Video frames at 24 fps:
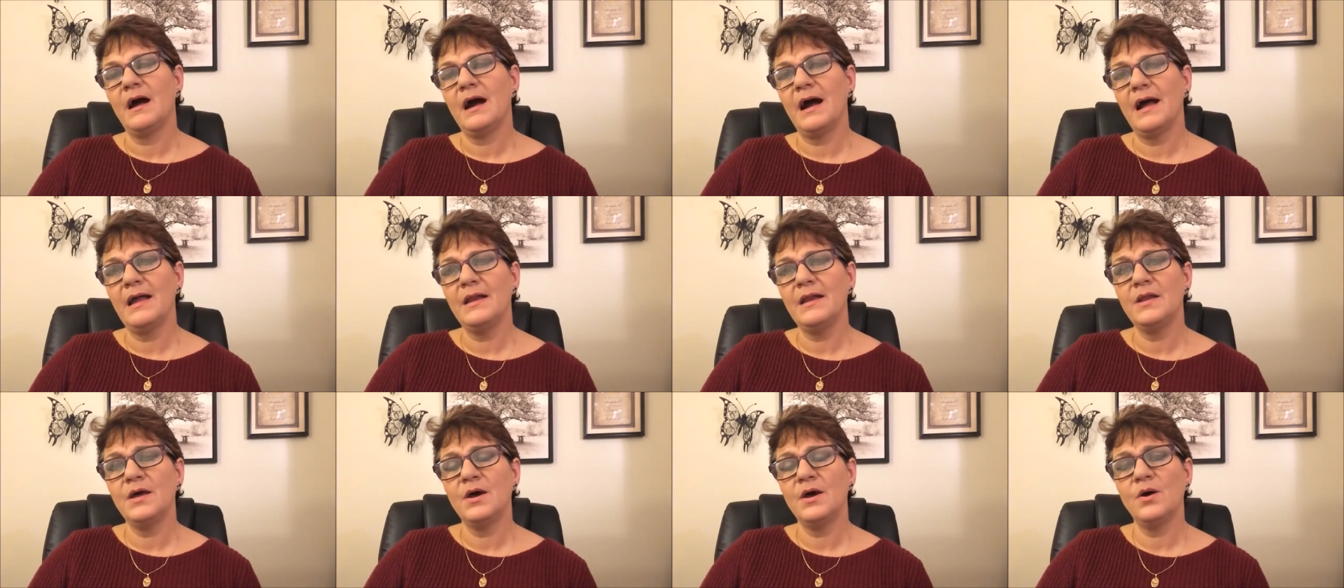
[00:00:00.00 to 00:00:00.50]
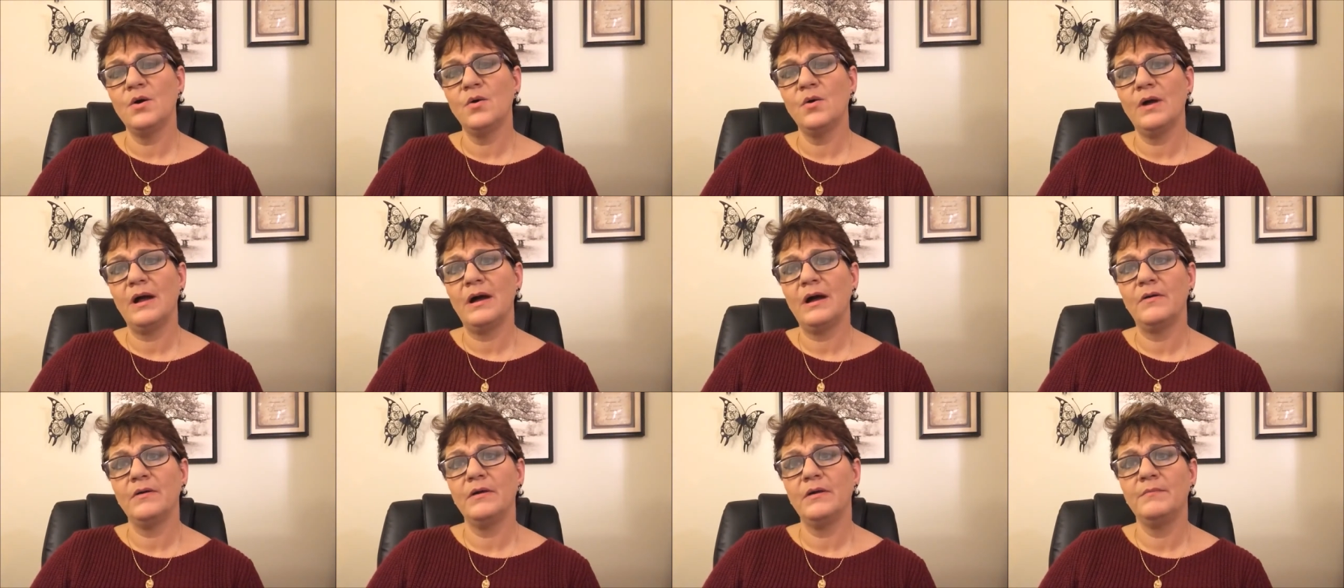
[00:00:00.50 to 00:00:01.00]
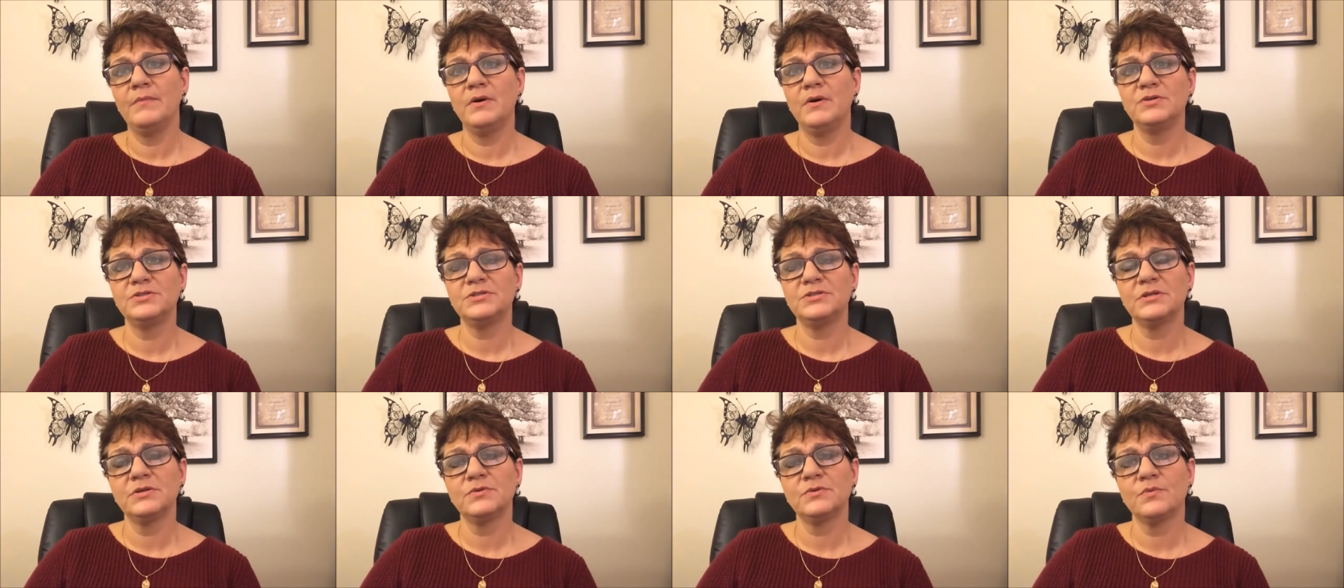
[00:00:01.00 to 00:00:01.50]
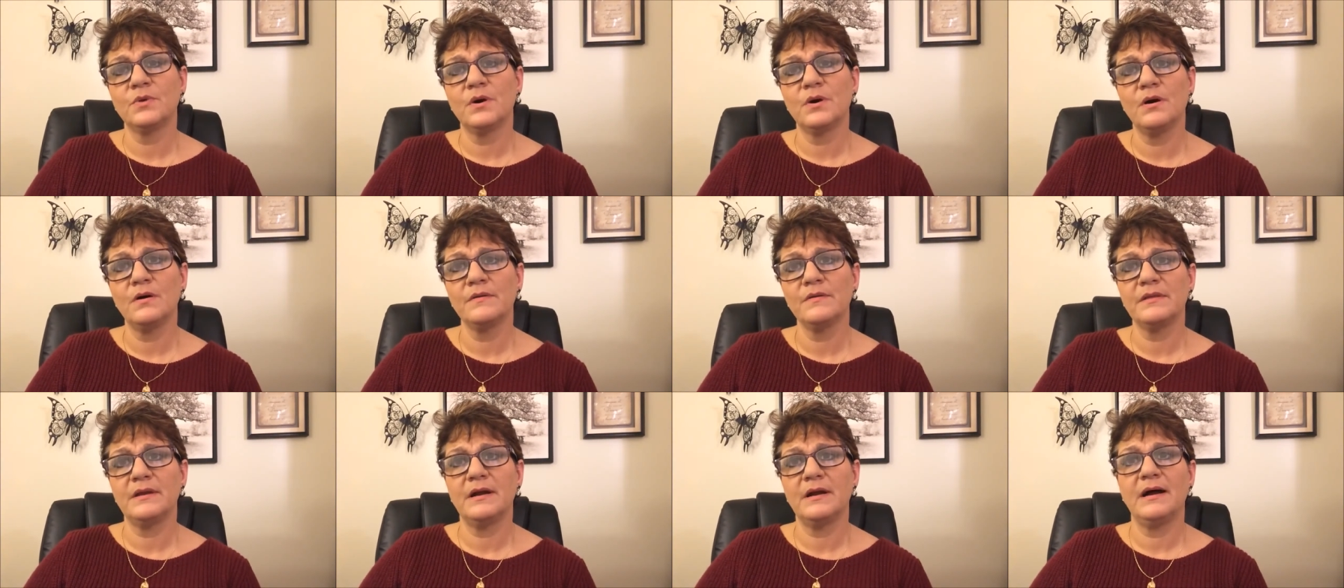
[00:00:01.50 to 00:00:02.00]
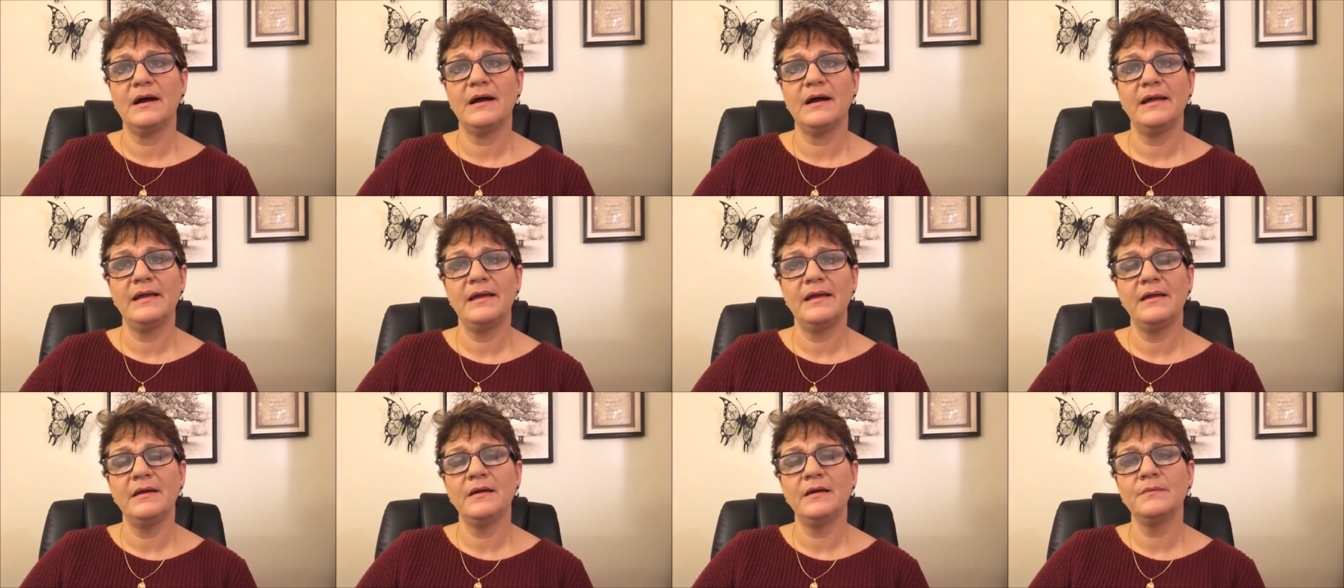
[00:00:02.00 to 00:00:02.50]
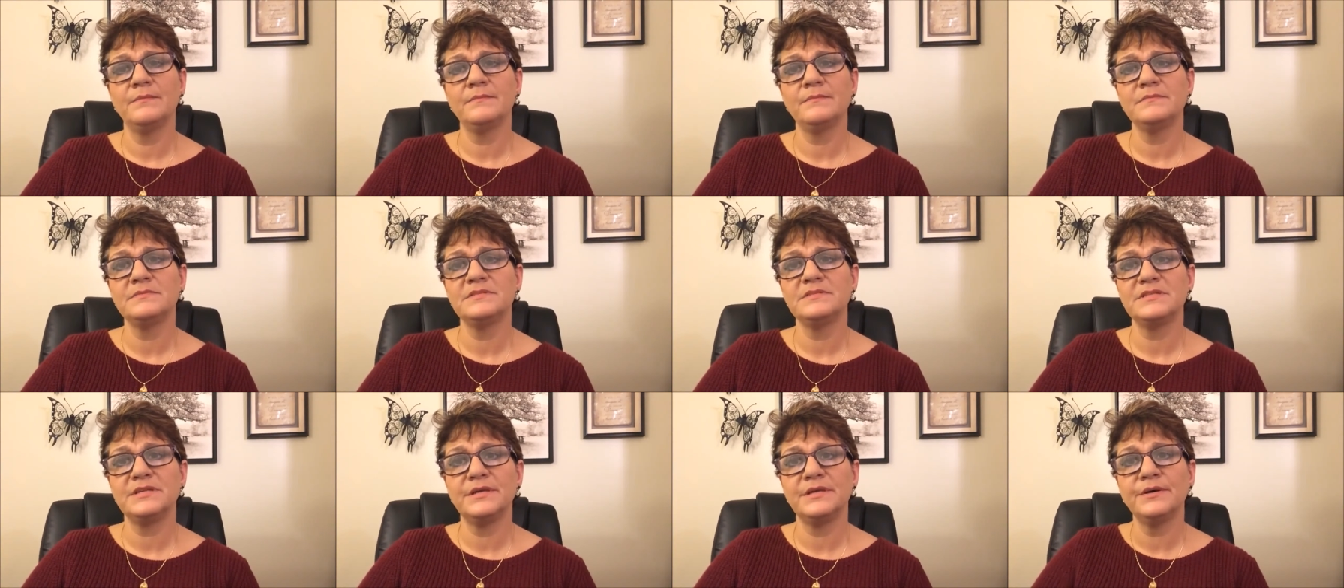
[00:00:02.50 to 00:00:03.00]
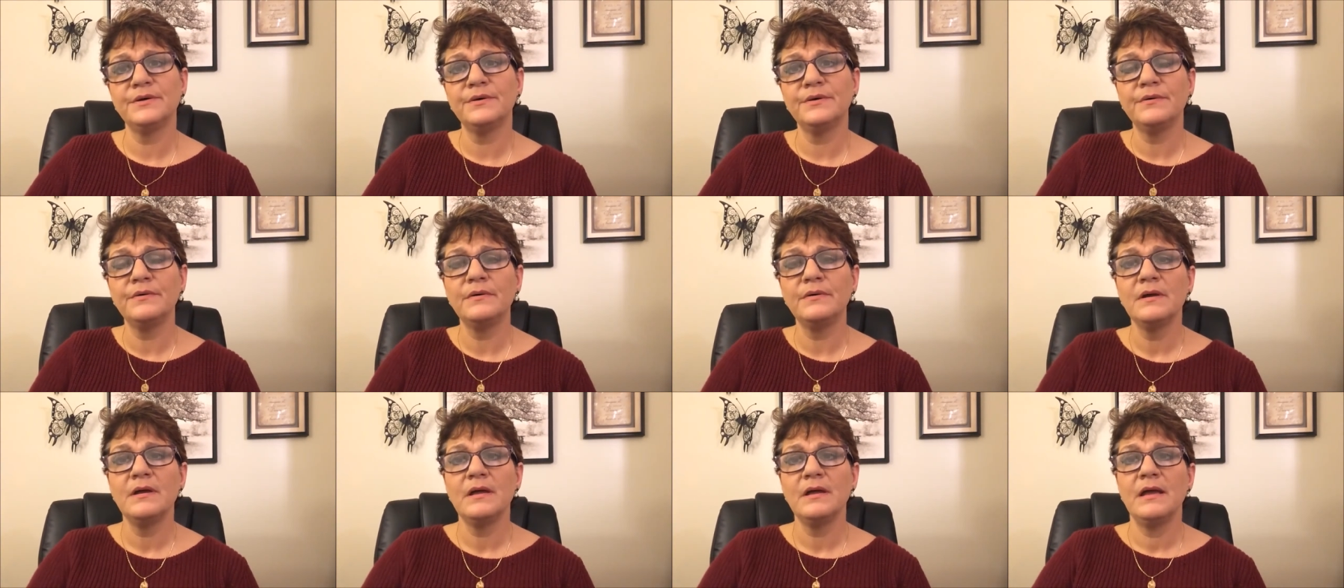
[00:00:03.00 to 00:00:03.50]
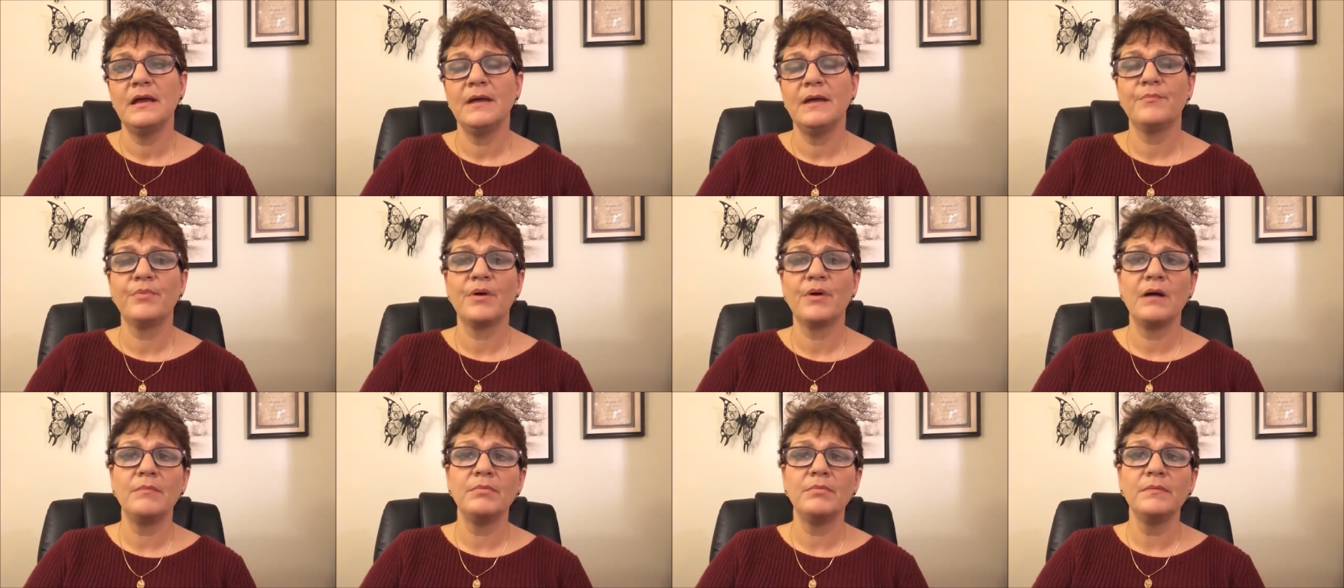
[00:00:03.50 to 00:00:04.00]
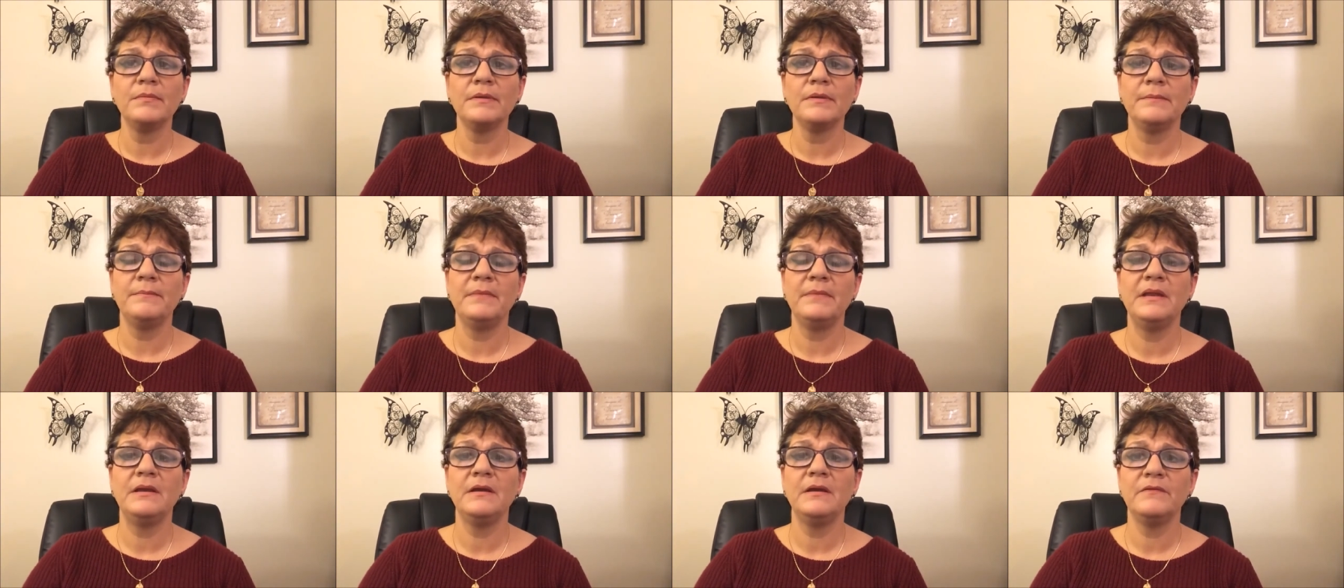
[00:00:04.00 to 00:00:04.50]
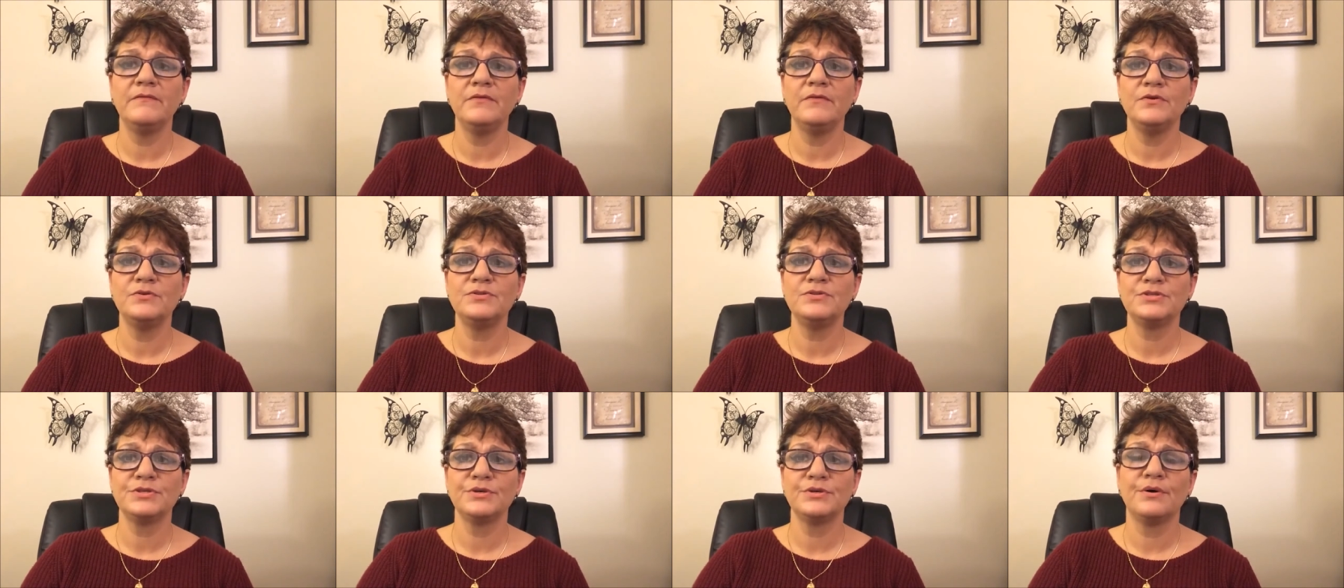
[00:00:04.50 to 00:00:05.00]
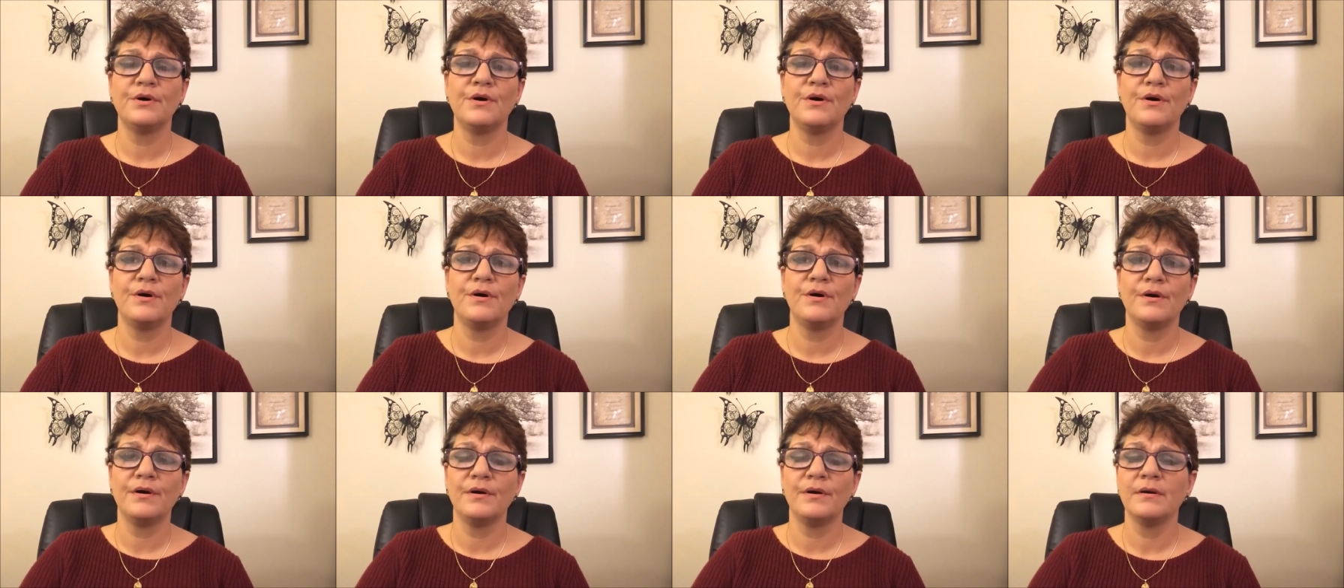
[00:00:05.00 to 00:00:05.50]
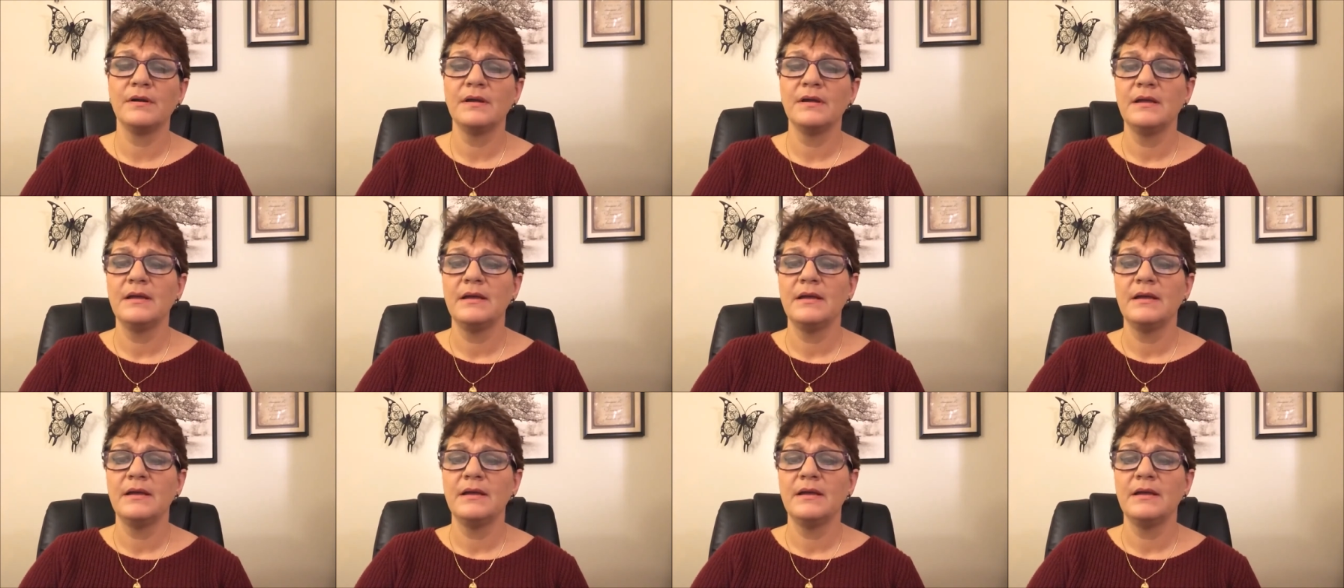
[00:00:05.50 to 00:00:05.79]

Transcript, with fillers: I know how emotionally raw that I am still, and probably many of you still are,